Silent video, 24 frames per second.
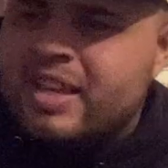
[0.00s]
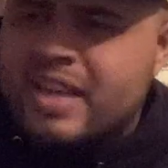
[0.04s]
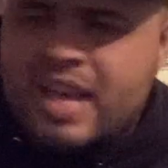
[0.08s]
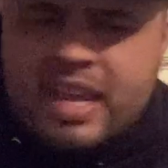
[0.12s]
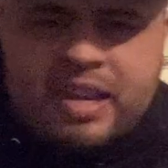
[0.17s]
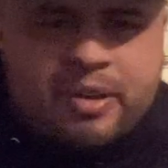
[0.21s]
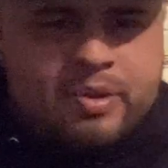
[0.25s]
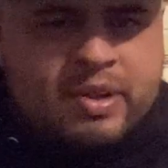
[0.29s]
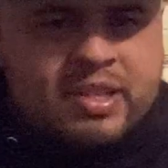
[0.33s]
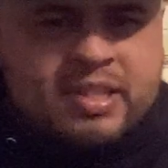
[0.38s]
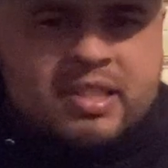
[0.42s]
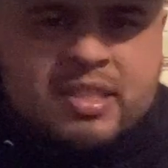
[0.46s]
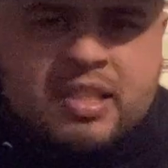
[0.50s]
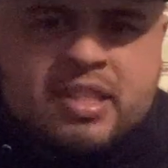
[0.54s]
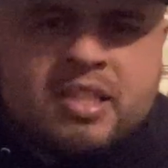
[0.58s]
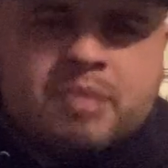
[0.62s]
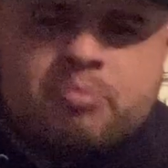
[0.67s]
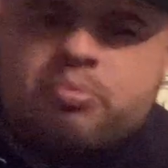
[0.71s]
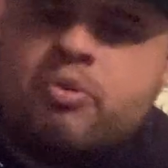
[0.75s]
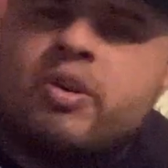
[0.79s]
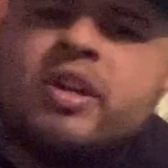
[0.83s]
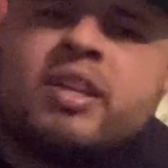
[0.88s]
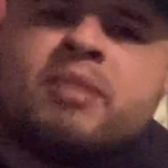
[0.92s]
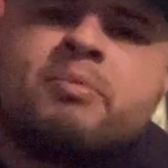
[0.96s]
Andy Ruiz has
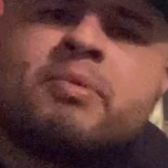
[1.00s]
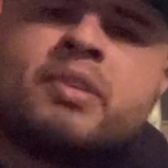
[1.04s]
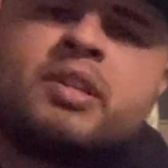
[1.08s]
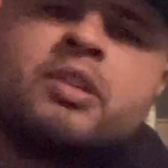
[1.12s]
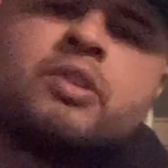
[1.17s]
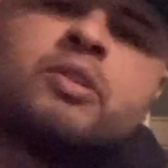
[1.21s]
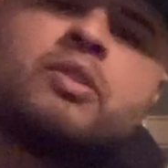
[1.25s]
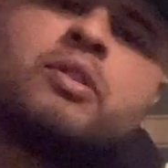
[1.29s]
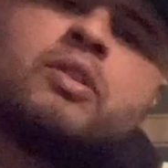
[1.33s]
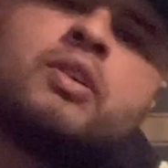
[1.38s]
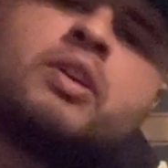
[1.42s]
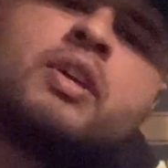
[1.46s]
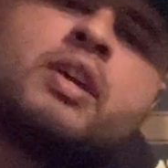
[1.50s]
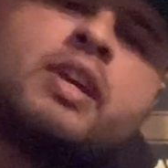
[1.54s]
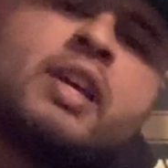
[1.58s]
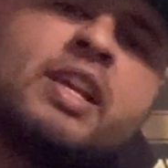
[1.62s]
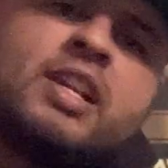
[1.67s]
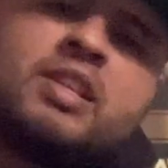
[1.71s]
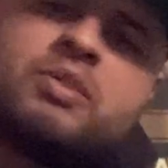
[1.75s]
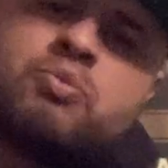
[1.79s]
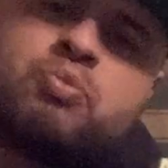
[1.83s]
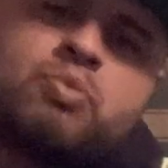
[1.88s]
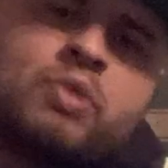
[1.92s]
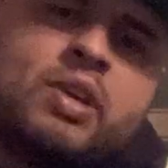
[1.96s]
disappointed me, dude.
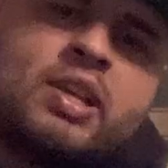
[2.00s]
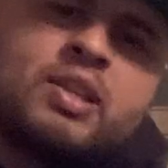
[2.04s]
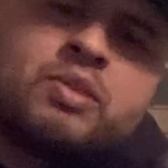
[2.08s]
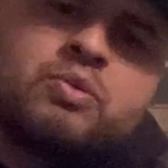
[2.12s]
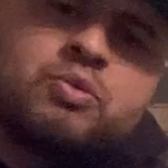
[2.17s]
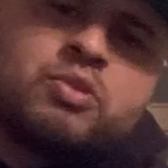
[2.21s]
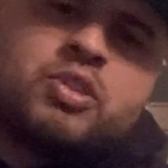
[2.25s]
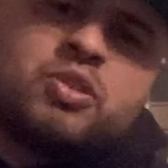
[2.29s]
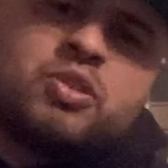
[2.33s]
His